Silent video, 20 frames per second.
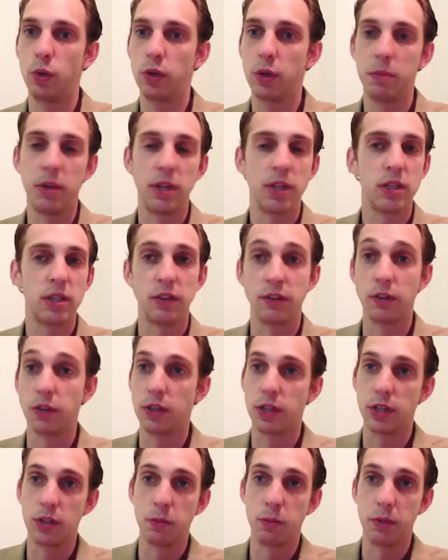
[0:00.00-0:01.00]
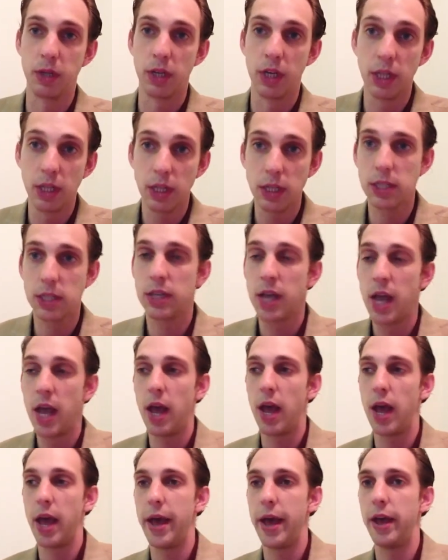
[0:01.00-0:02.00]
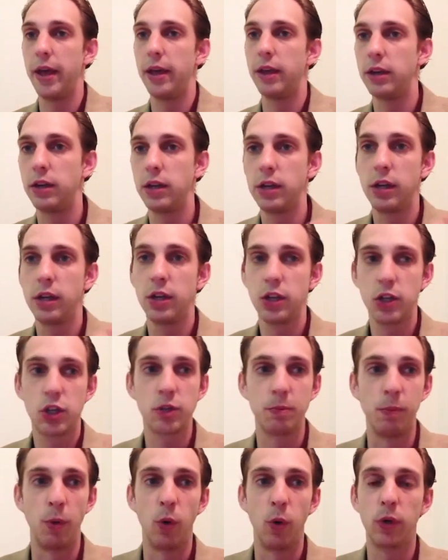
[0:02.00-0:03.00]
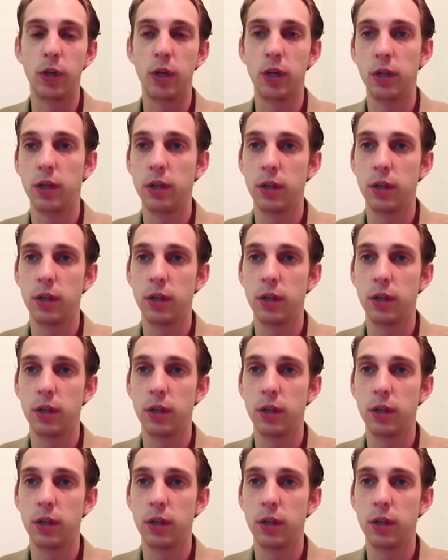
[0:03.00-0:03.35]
commit civil disobedience and smoke